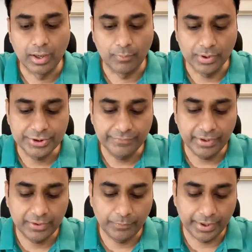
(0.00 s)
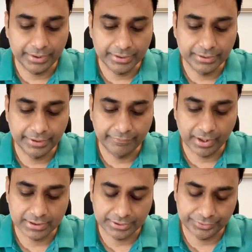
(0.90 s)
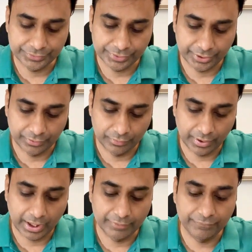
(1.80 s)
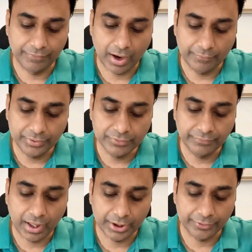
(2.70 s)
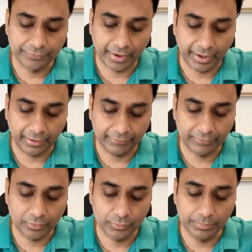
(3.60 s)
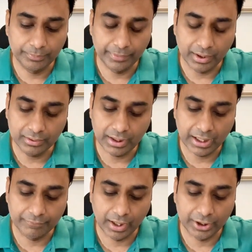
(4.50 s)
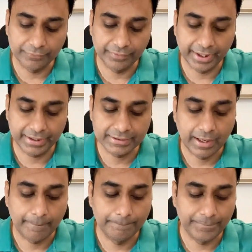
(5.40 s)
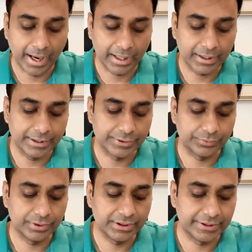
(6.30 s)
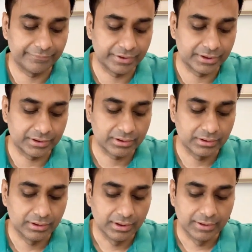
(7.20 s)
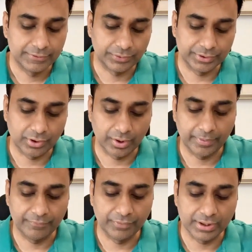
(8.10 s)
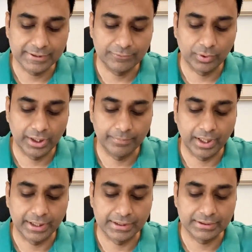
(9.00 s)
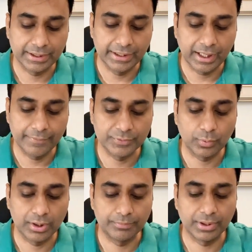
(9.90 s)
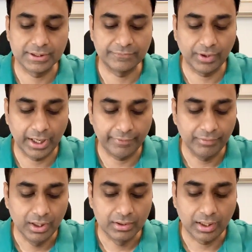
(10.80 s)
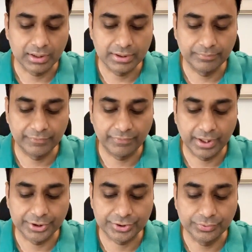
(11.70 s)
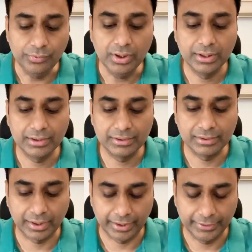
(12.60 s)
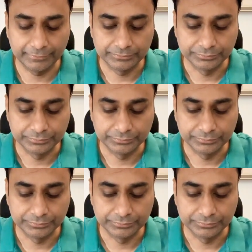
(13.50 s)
Now once you've equated the divisor to 0 and found the value of x, you will plug that value of x back into the dividend. So it's going to be 1 square minus 3 times 1 plus 5. That simplifies to 3.